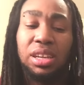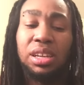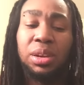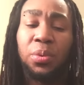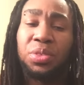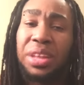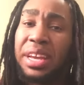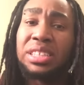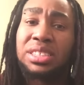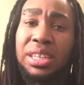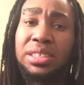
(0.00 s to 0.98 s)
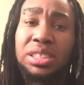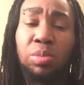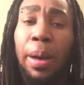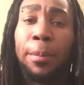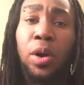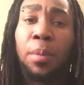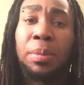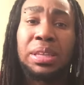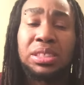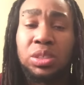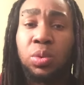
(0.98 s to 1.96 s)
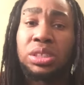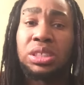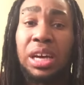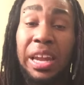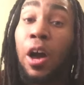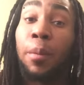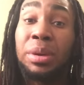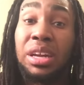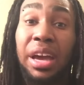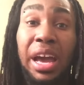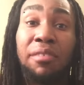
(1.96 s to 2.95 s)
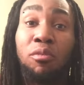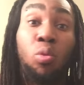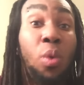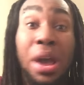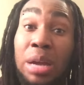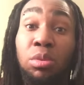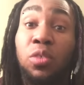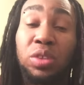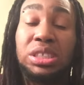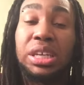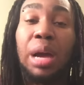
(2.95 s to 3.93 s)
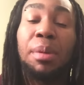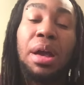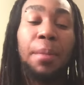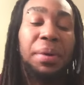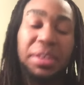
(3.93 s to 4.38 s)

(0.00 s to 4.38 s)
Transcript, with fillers: little things done to my apartment that's going to allow me to have way more free time.